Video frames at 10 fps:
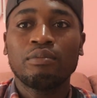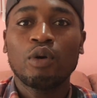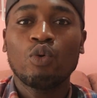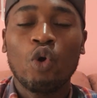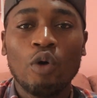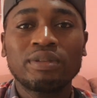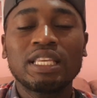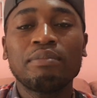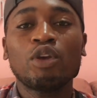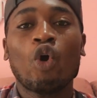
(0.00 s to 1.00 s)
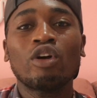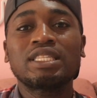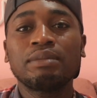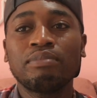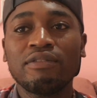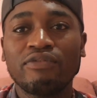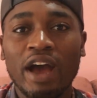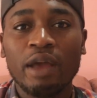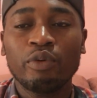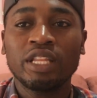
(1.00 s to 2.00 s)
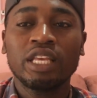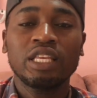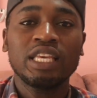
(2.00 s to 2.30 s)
But we hope Sammy Otin be fine within